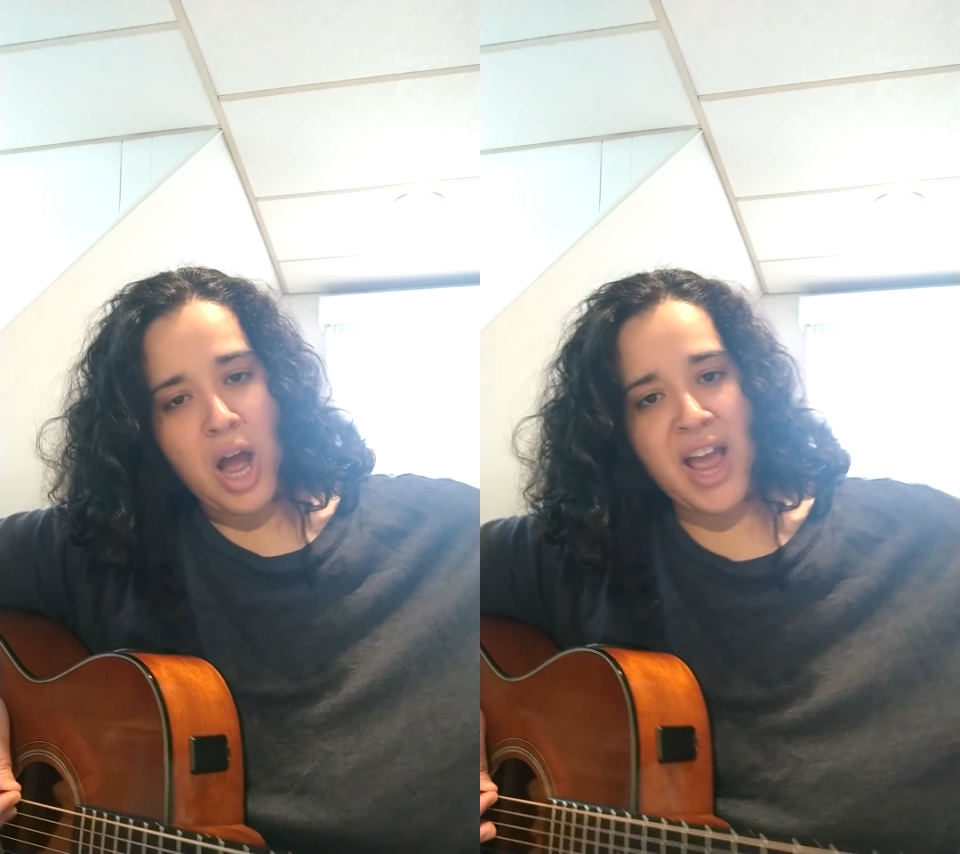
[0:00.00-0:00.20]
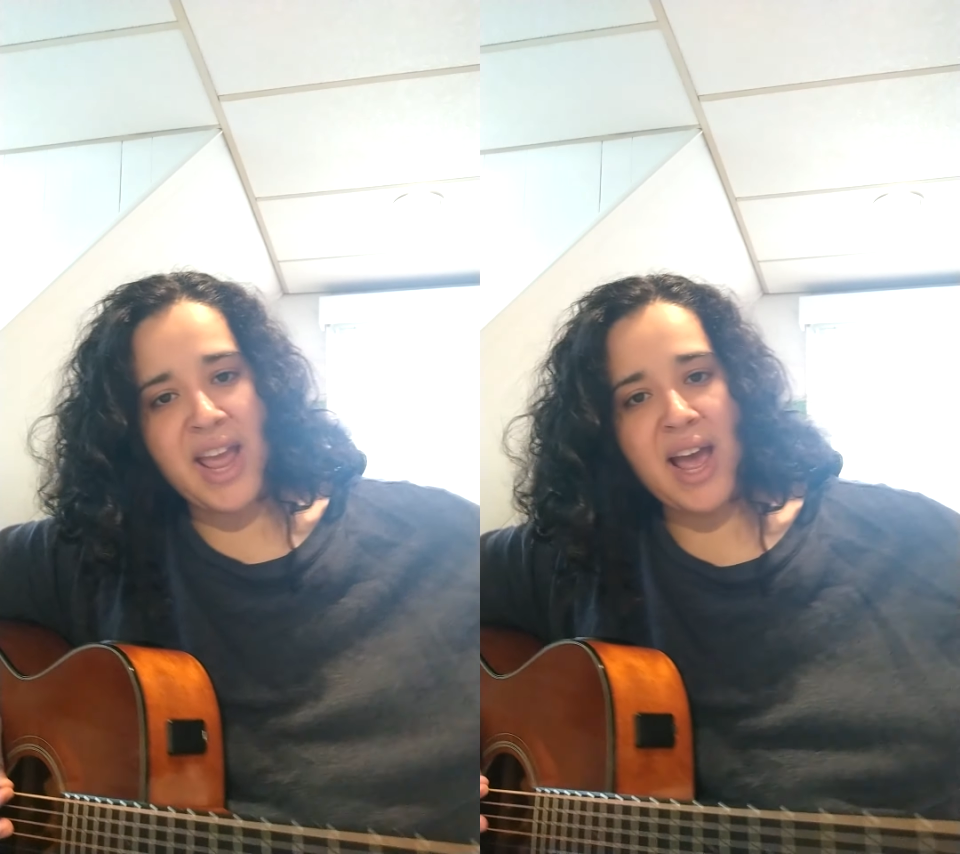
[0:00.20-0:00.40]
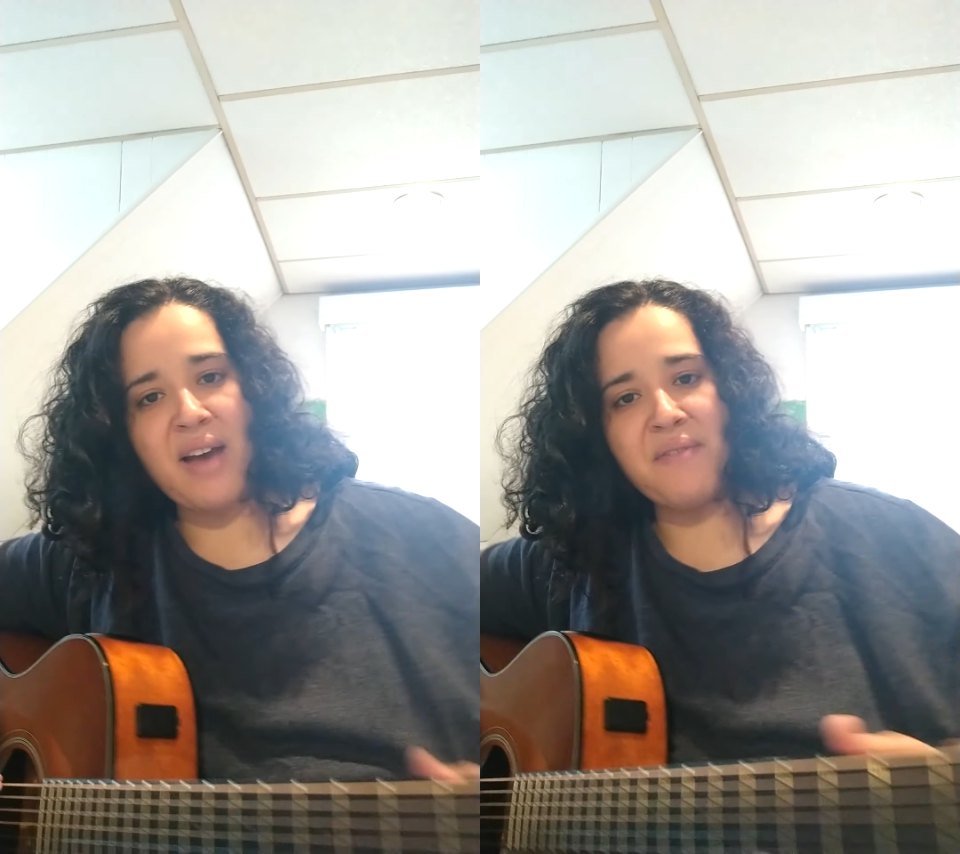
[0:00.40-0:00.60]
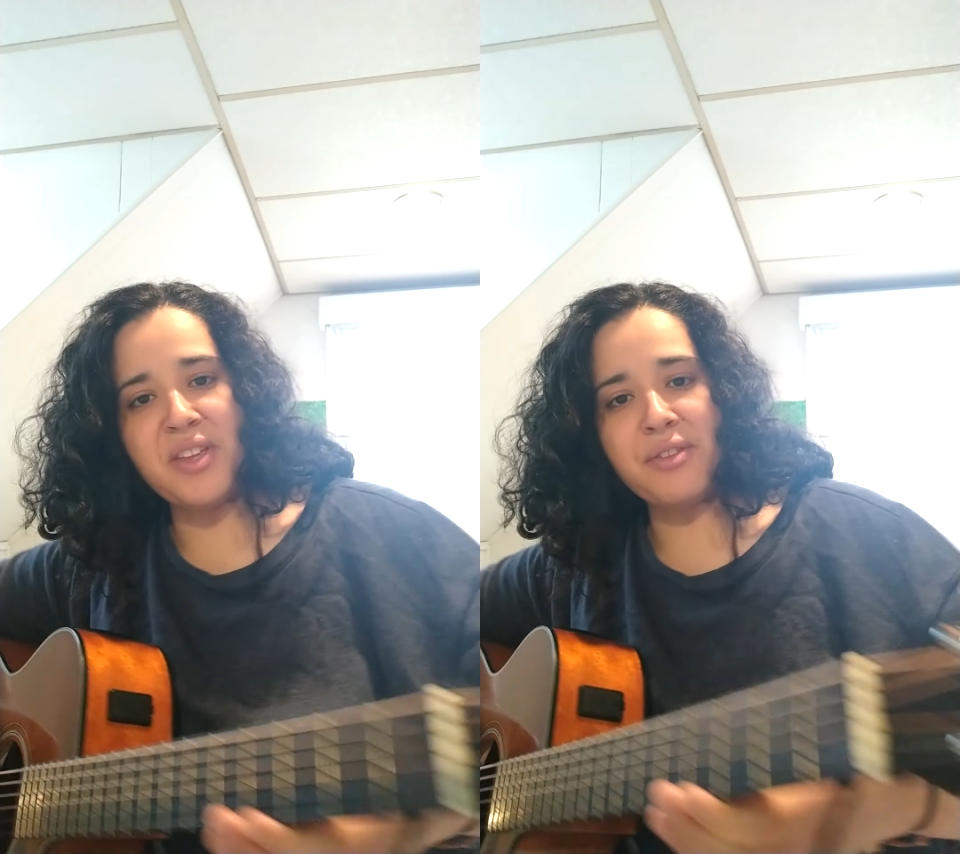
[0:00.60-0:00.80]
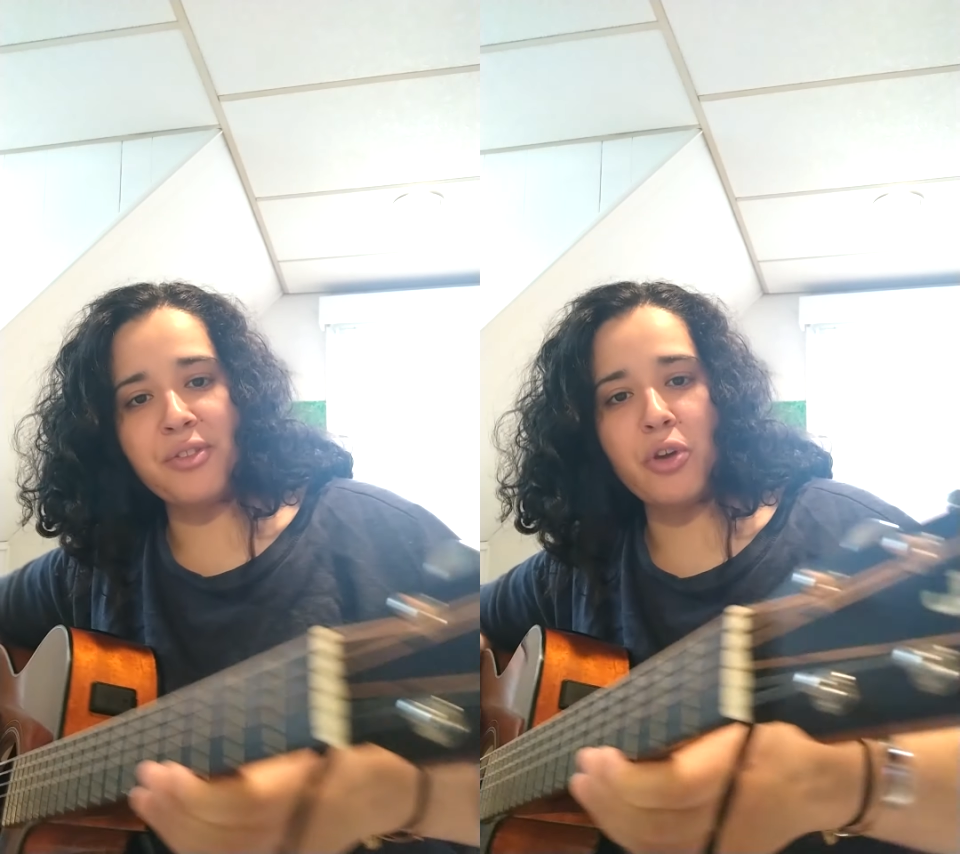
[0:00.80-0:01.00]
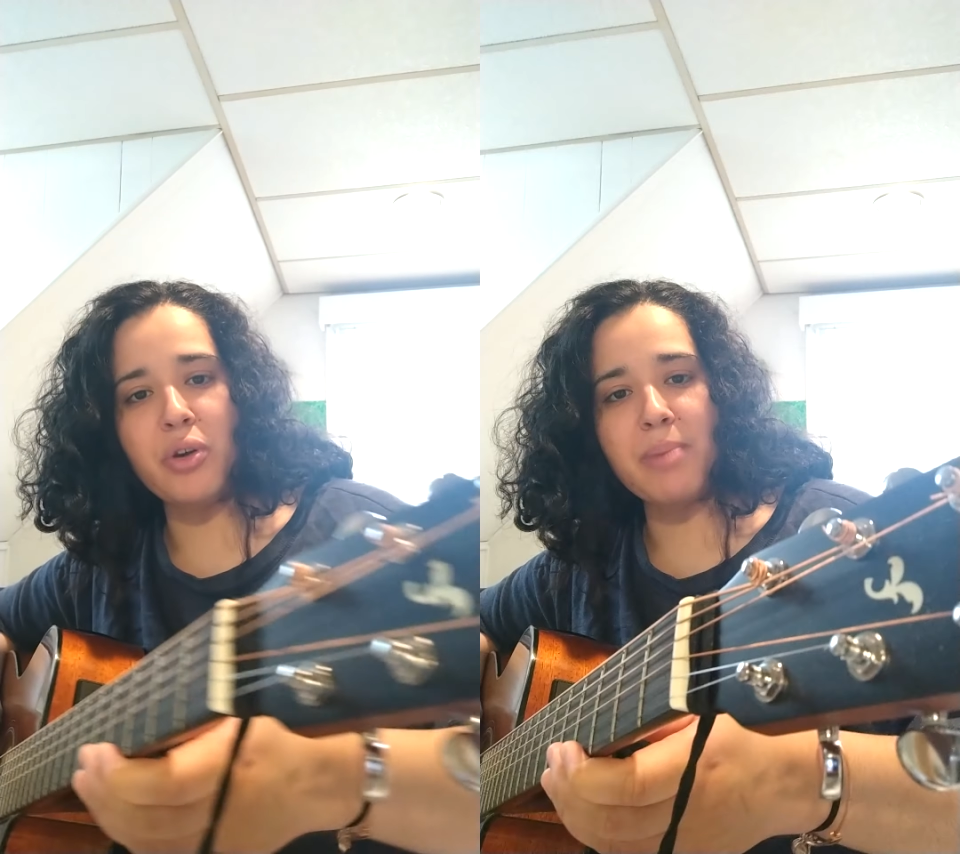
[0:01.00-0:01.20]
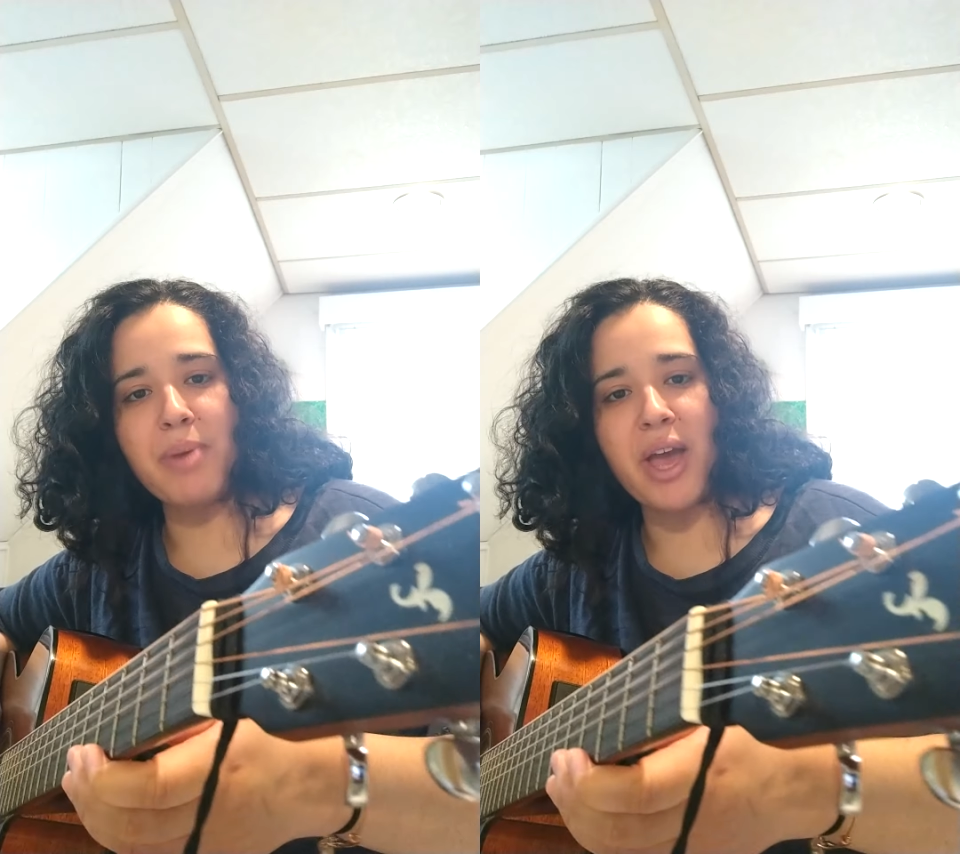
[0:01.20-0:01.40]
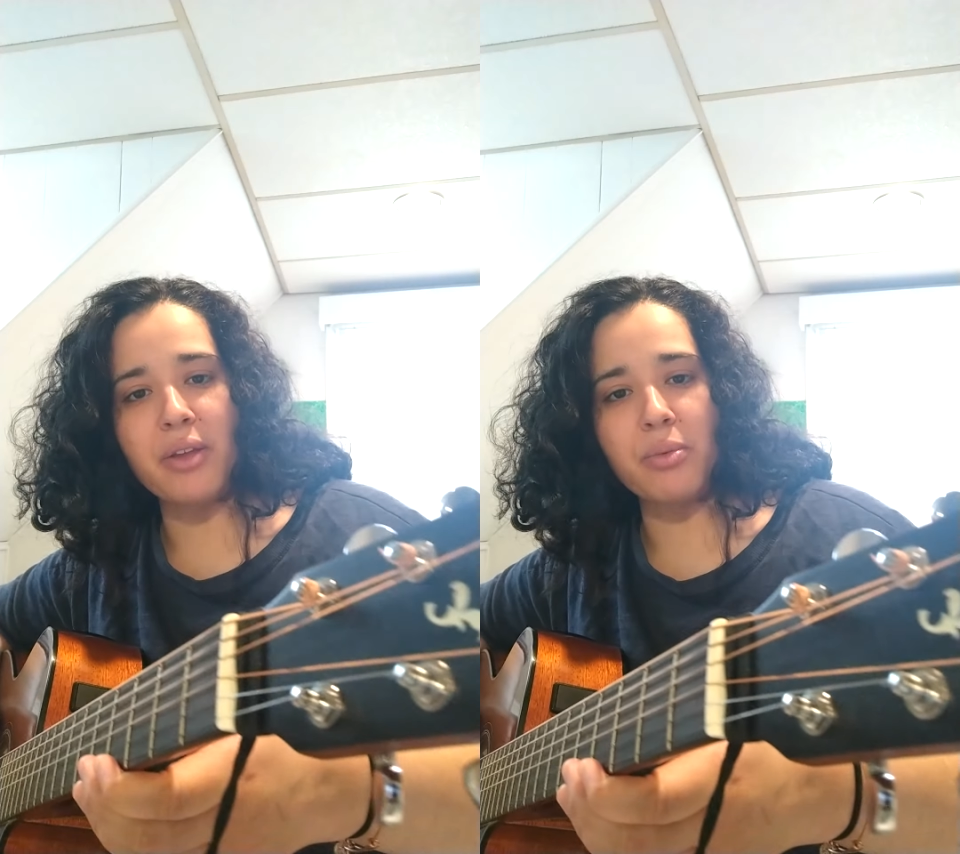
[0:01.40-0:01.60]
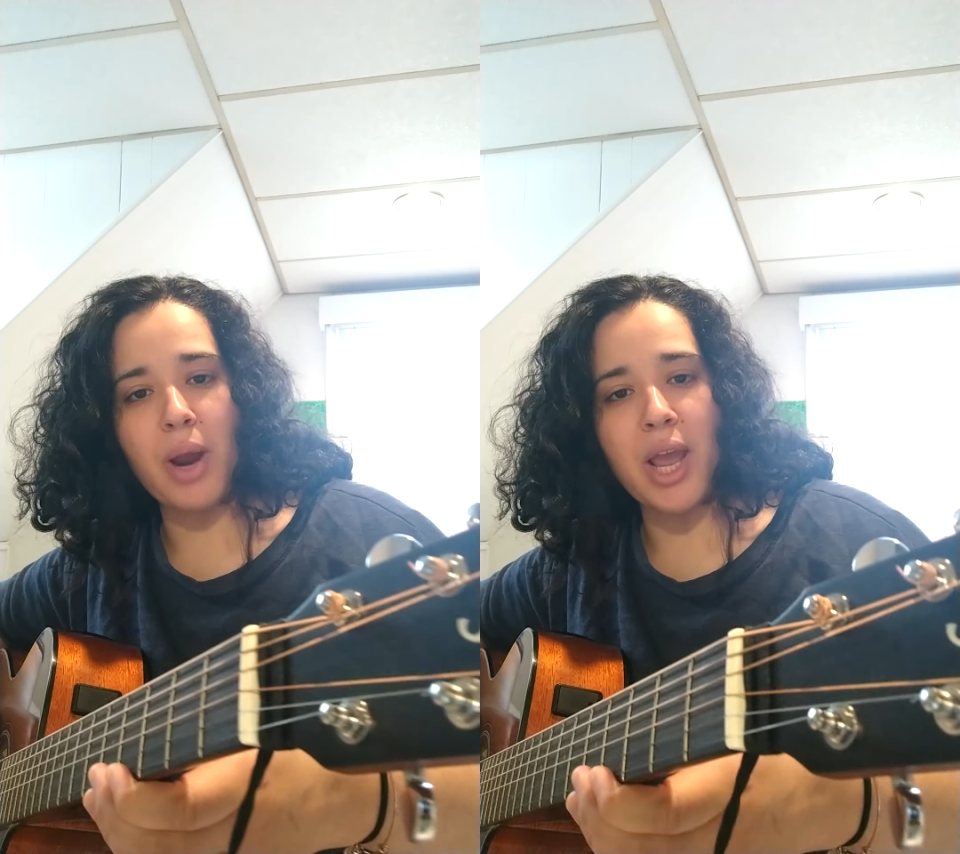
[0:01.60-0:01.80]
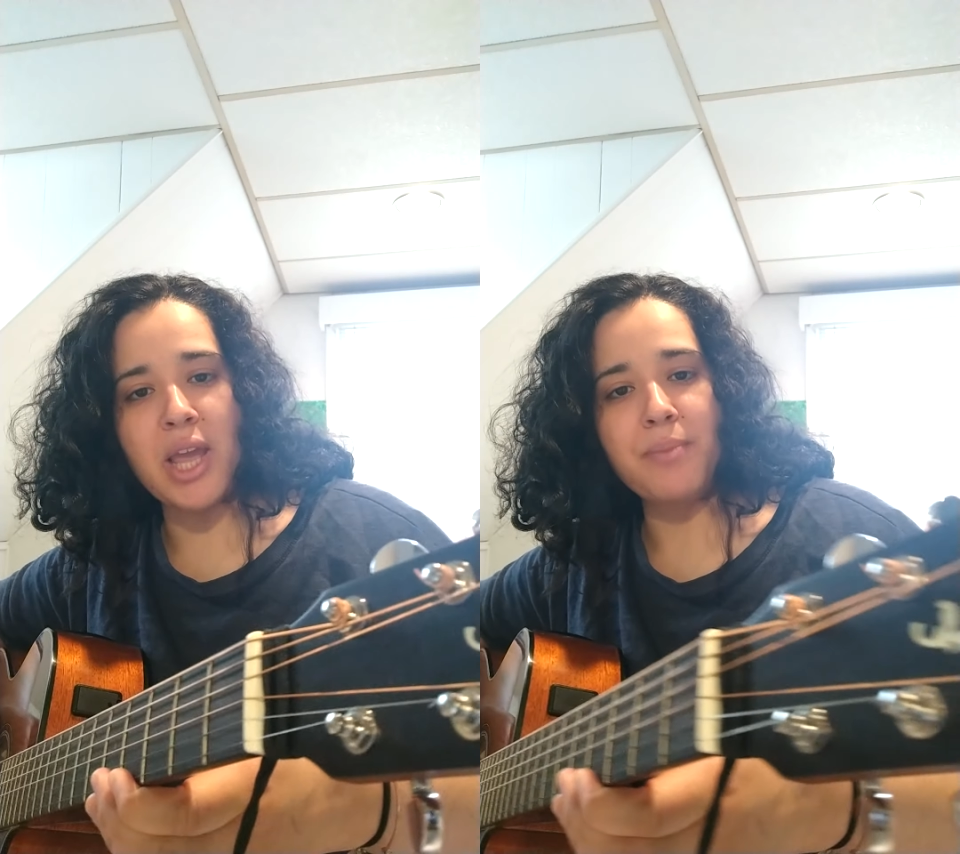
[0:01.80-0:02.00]
I have these tuning pegs,
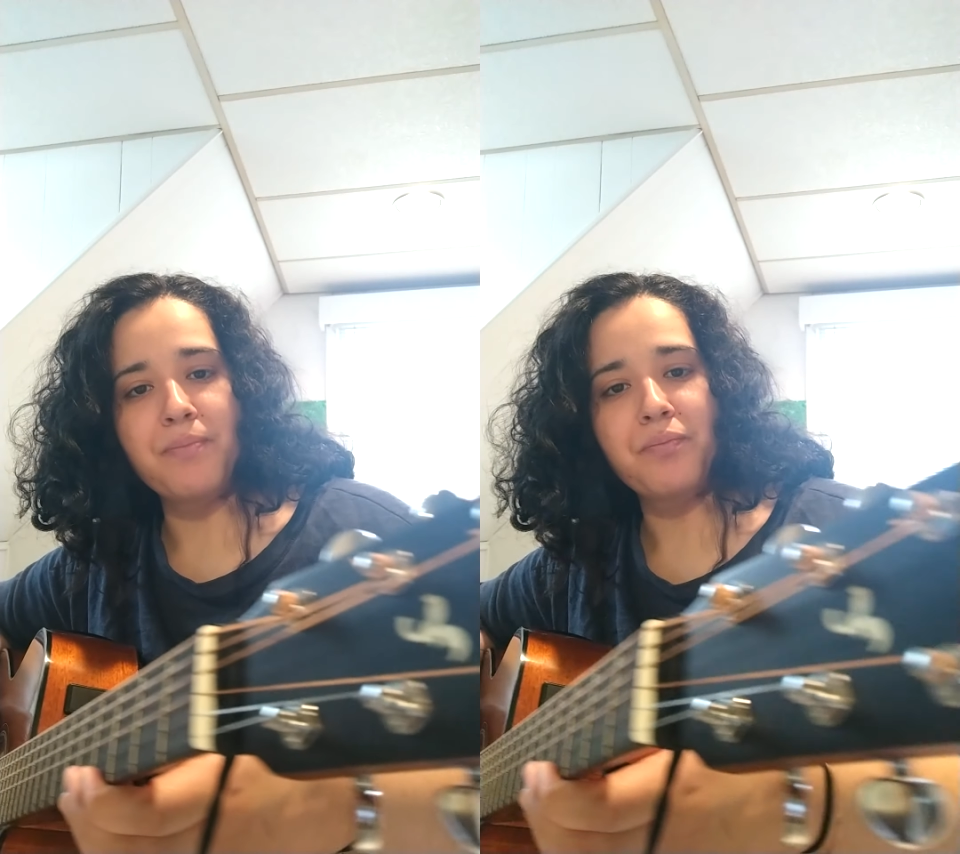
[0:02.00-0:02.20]
right?